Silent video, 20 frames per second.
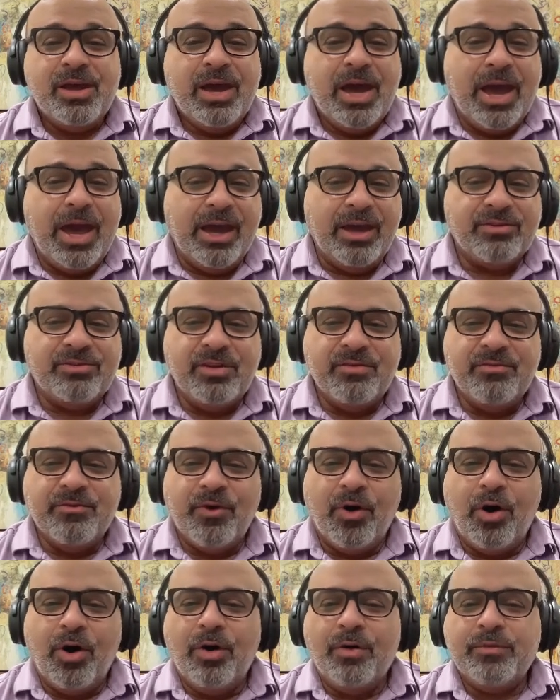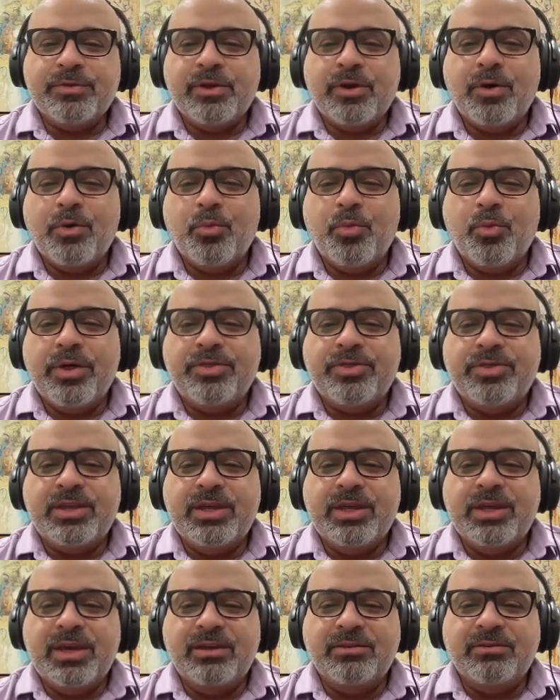and is involved with
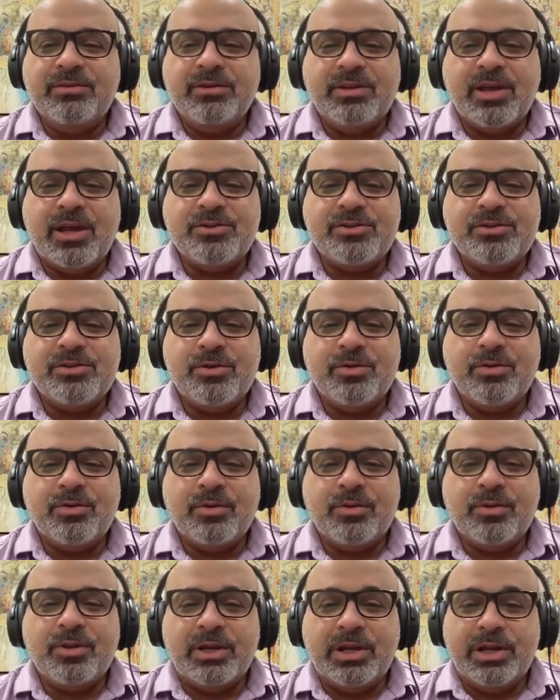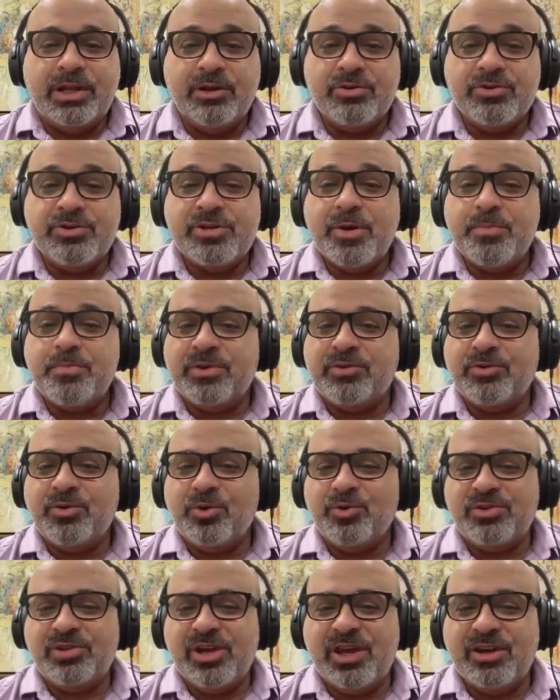the International Leadership
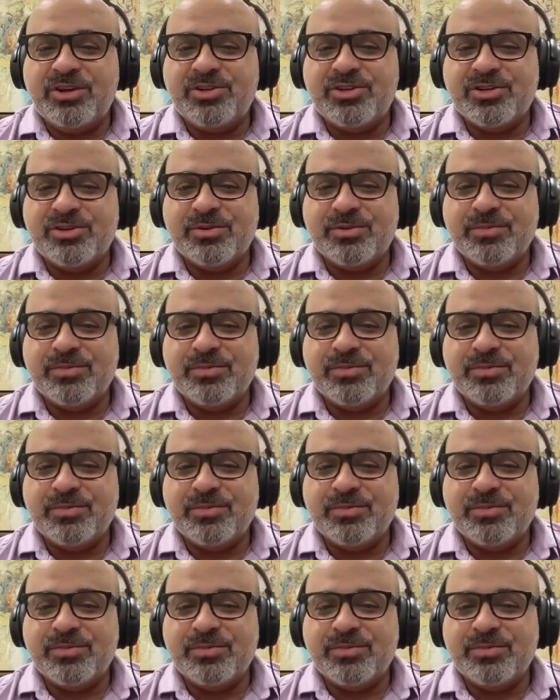Association.